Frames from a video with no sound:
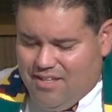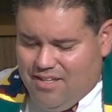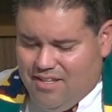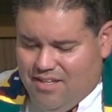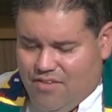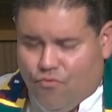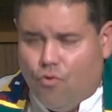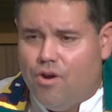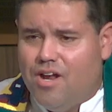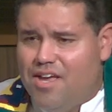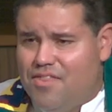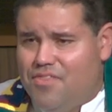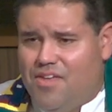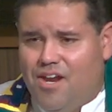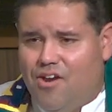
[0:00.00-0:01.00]
If we're
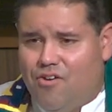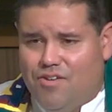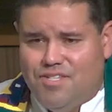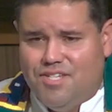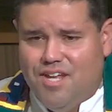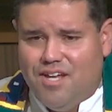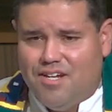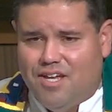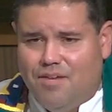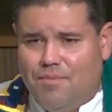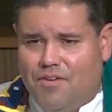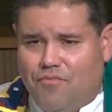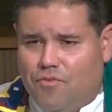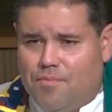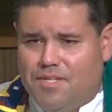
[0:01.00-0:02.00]
not there, it's not coming
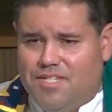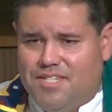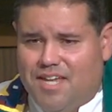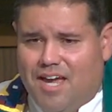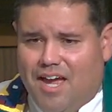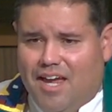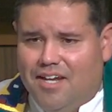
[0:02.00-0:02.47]
from inside.